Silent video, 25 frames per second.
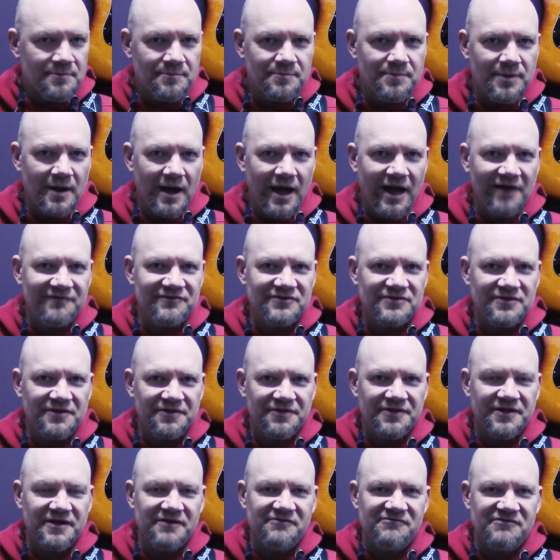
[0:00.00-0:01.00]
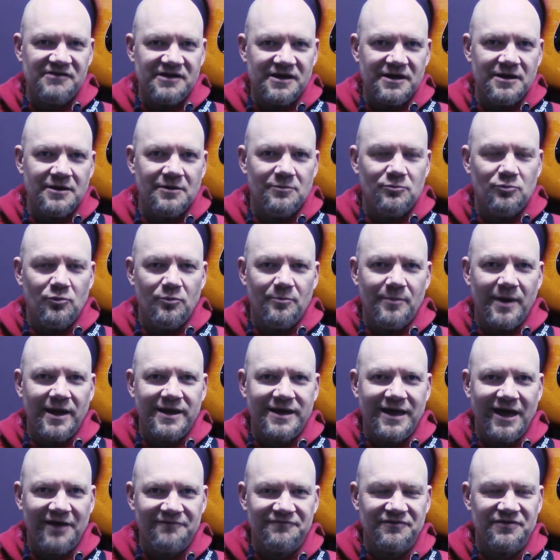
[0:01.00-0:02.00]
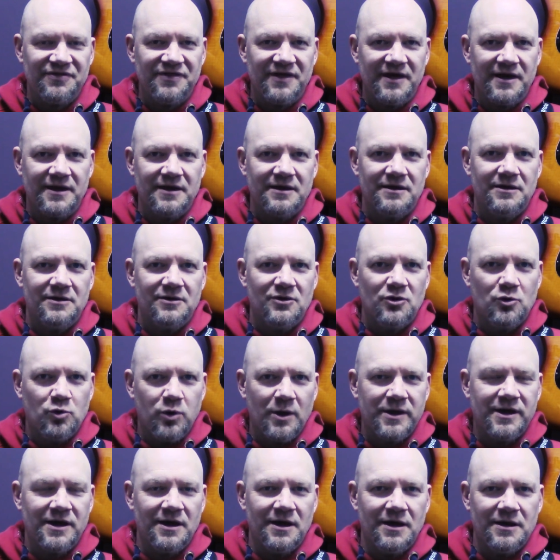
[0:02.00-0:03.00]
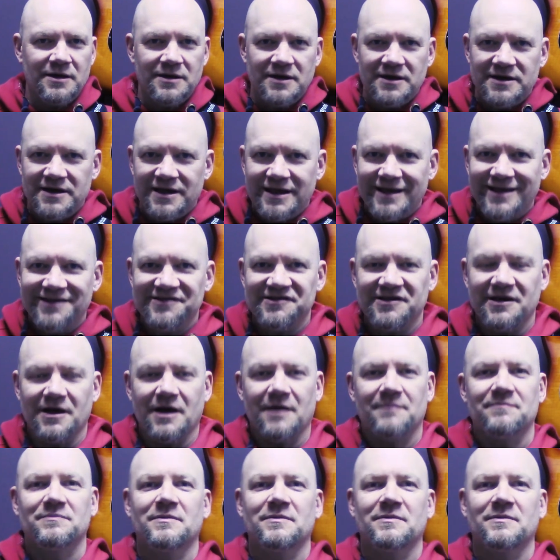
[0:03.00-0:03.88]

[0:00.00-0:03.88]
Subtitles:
but having the theory will make everything quicker and easier.